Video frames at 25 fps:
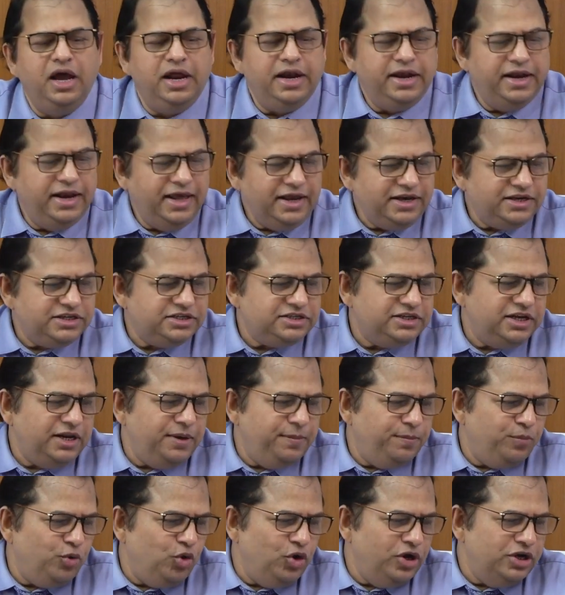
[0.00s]
Next
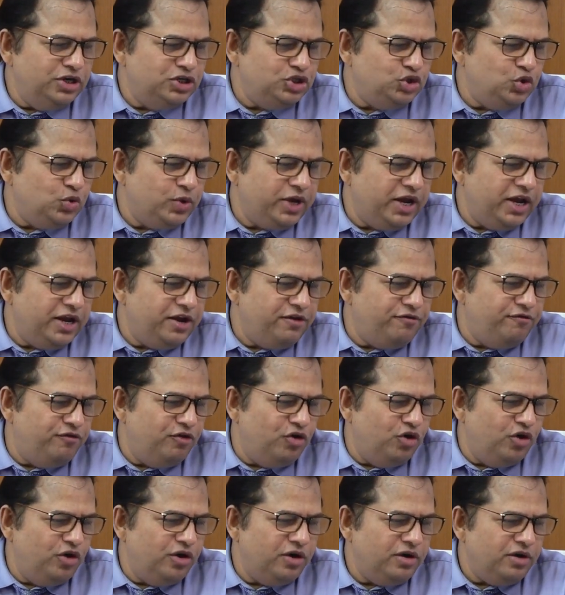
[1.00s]
10 points you get
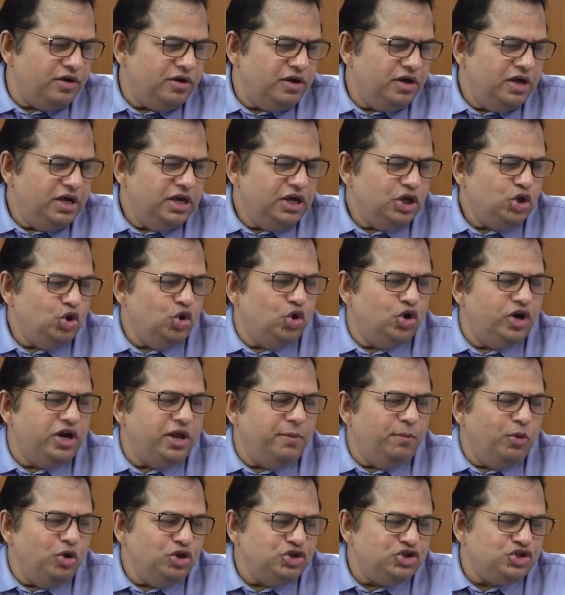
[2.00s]
for your
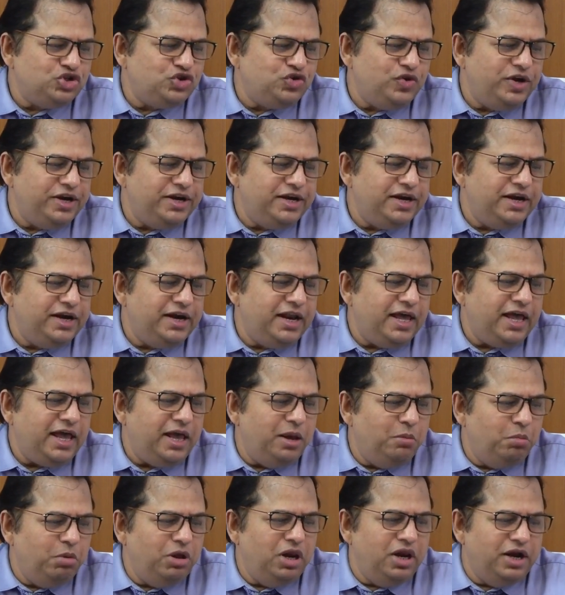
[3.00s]
demonstrated
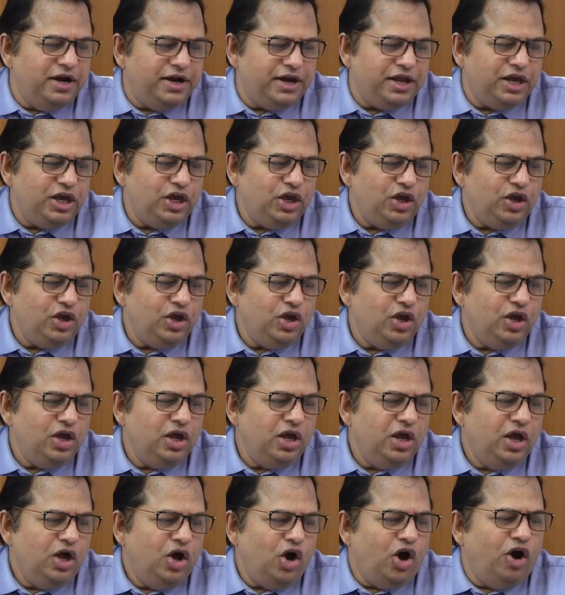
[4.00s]
ability
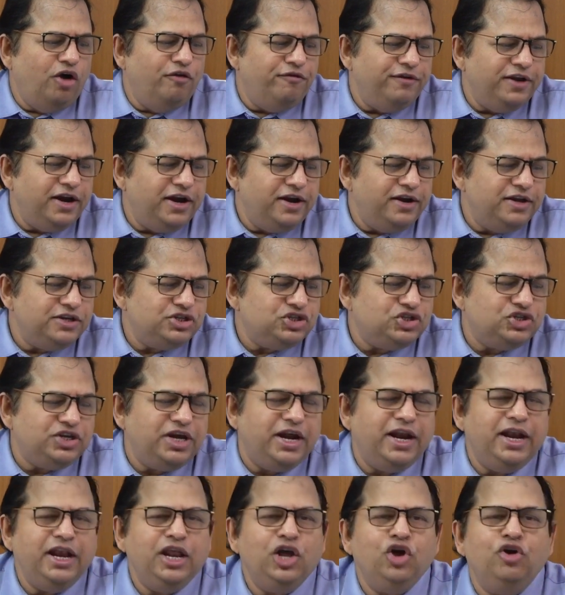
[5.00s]
of an
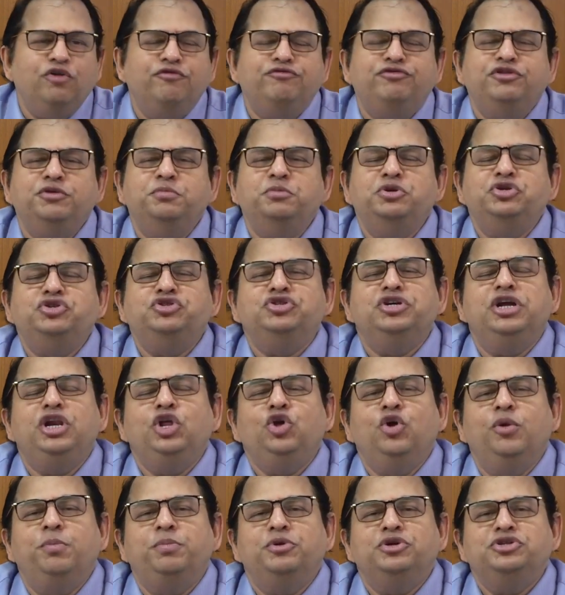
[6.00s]
understanding of the material
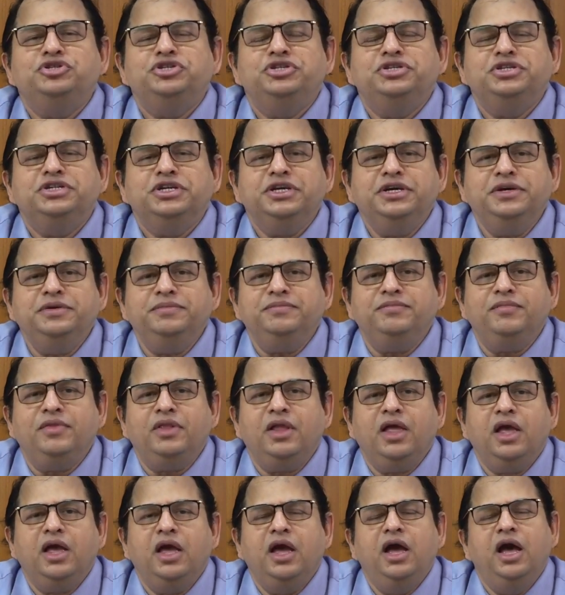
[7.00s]
you're presenting.
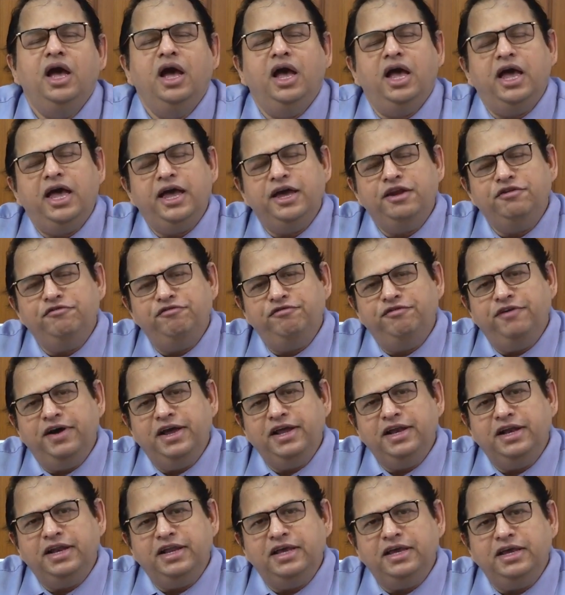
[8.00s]
And
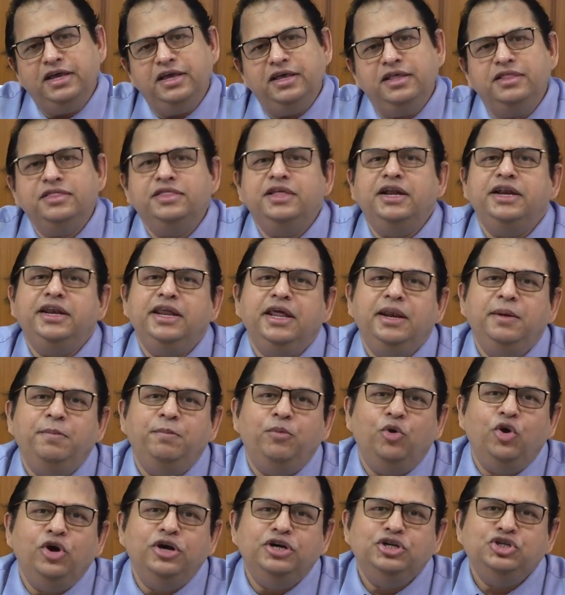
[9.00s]
finally, the 10
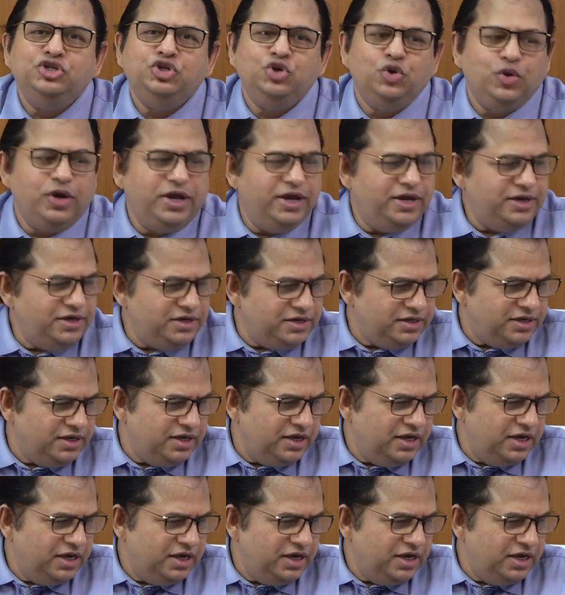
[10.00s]
points you get